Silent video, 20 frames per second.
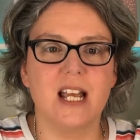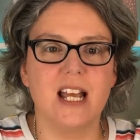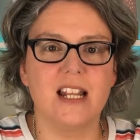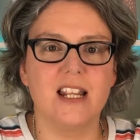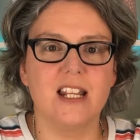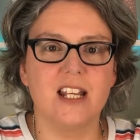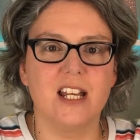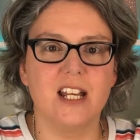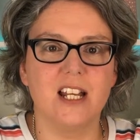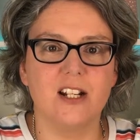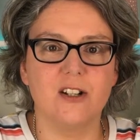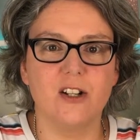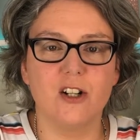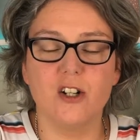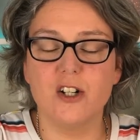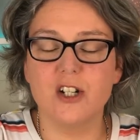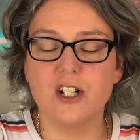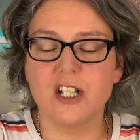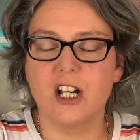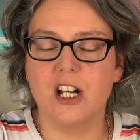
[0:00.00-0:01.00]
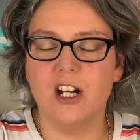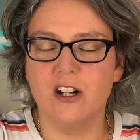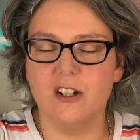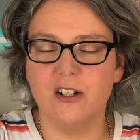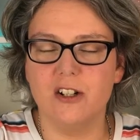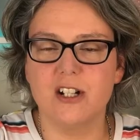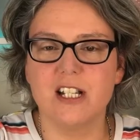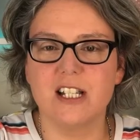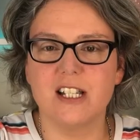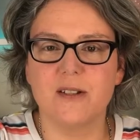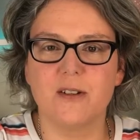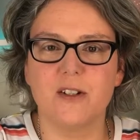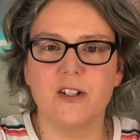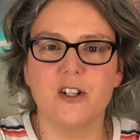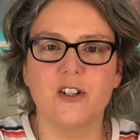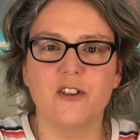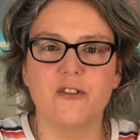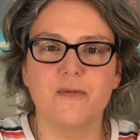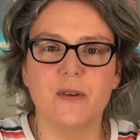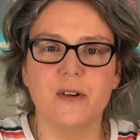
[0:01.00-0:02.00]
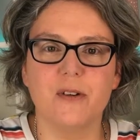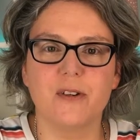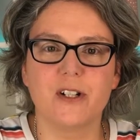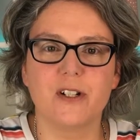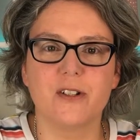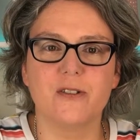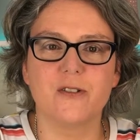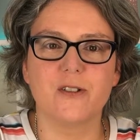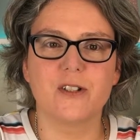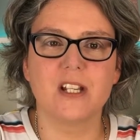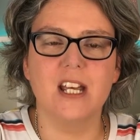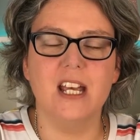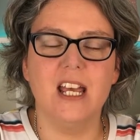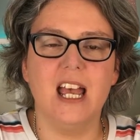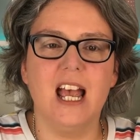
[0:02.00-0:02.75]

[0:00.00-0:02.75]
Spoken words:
and that our God is a God of miracles,